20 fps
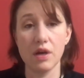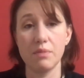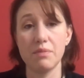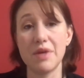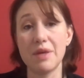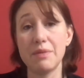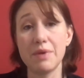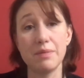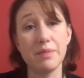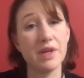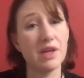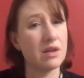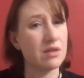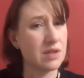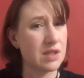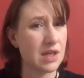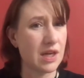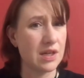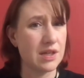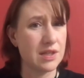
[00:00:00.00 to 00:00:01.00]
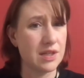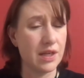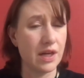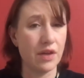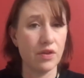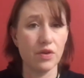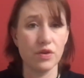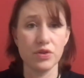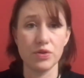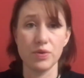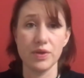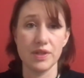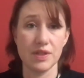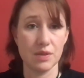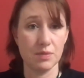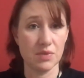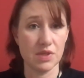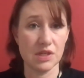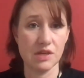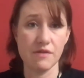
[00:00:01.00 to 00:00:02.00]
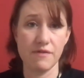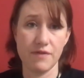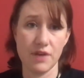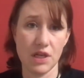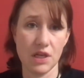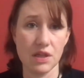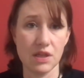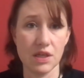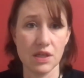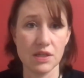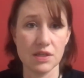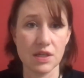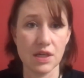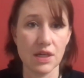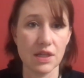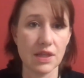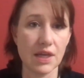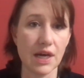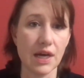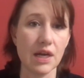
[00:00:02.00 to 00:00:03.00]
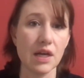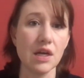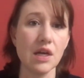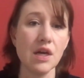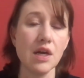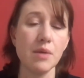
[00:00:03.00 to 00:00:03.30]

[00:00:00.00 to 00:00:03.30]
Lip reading: maybe be outside together doing some sniffing and things like that,